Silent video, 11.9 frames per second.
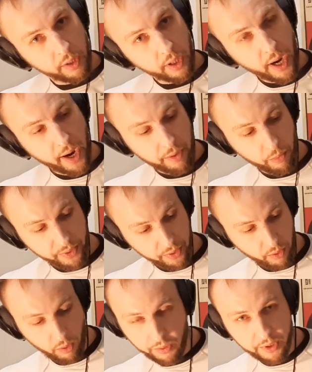higher. With
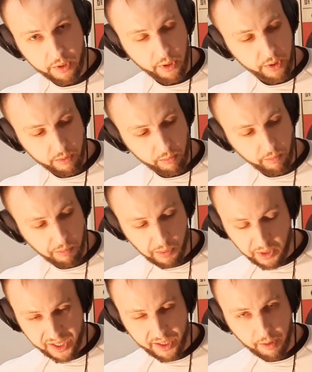all the strings will be
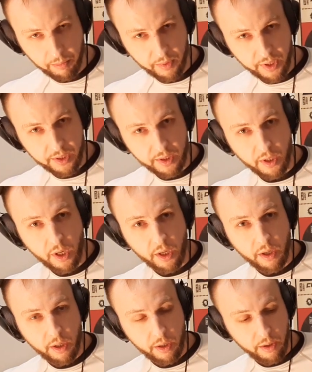the same. This
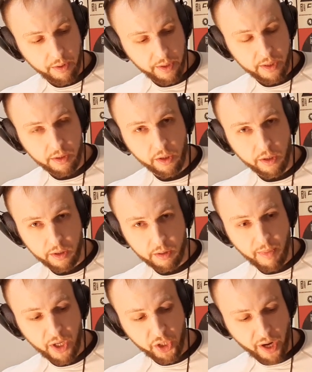string is
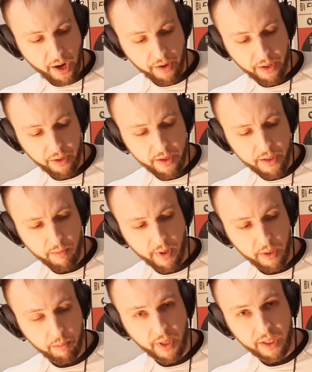much higher than this
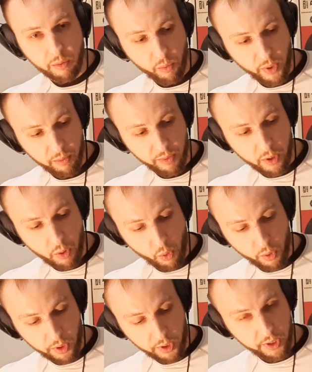one, but when we go
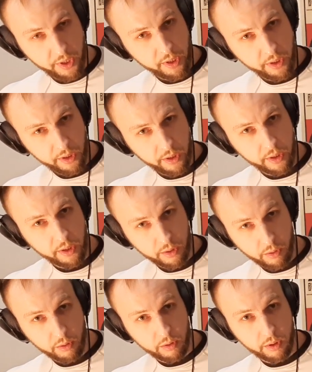here,
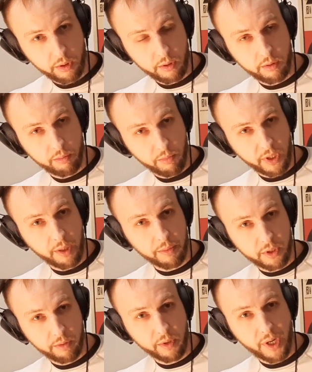it
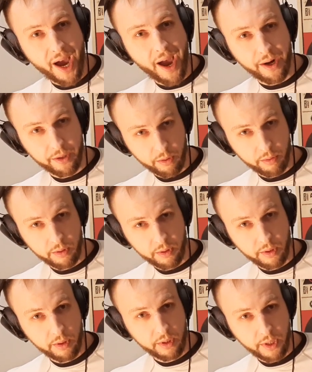becomes even higher. So
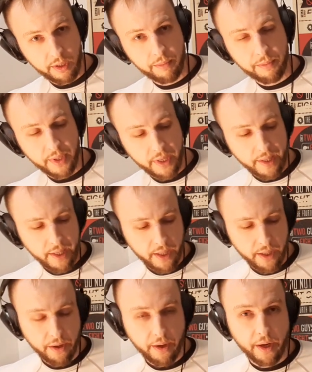yeah,
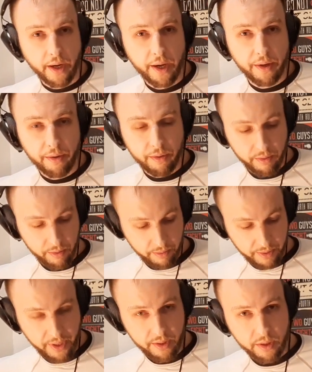and
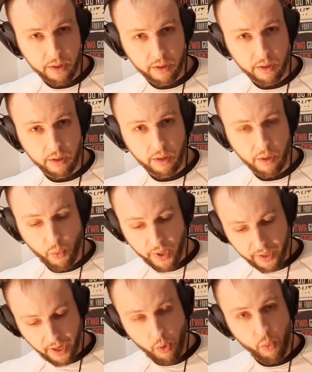that's the way
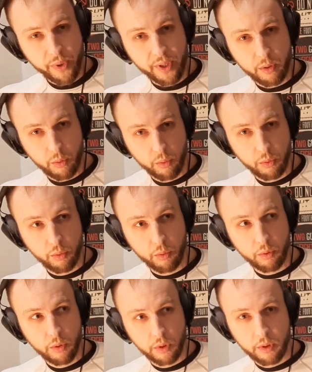how we
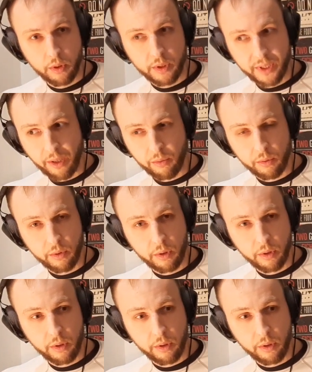do sound